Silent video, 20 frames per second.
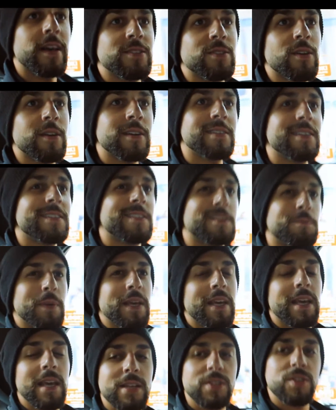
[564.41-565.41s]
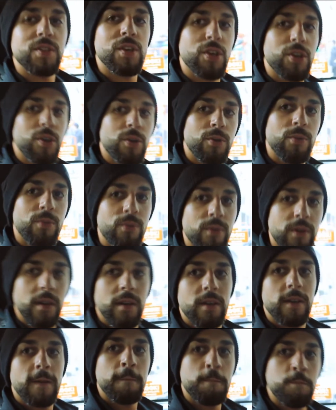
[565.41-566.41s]
As long as it's speaking to you
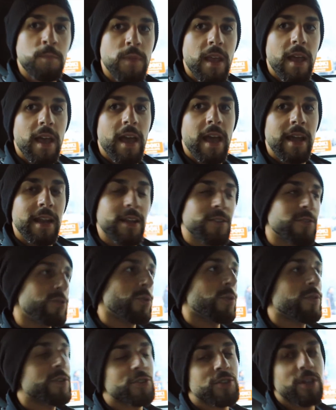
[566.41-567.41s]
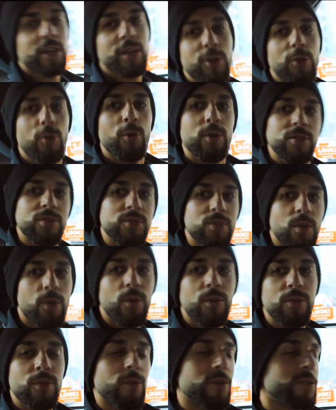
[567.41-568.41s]
and it's nourishing your
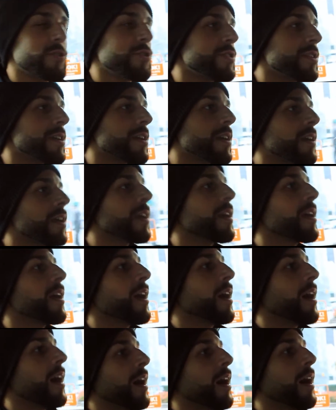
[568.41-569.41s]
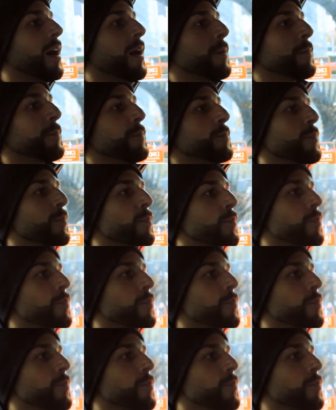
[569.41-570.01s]
soul, nourishing um,